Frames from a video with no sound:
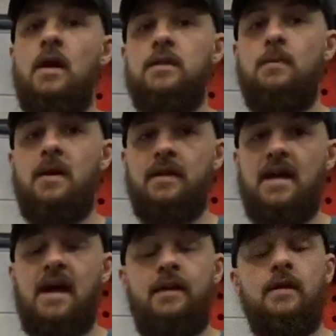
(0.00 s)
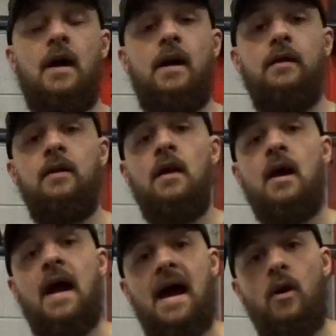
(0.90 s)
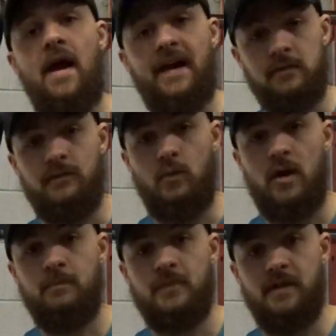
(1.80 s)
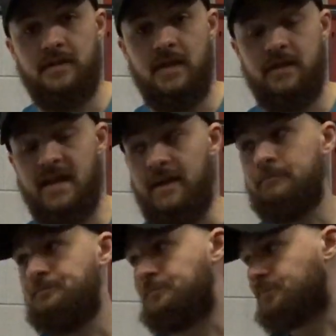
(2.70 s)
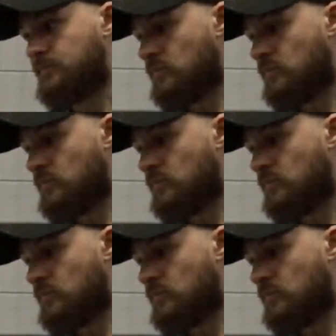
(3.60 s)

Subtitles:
depending on how active you are in a day-to-day.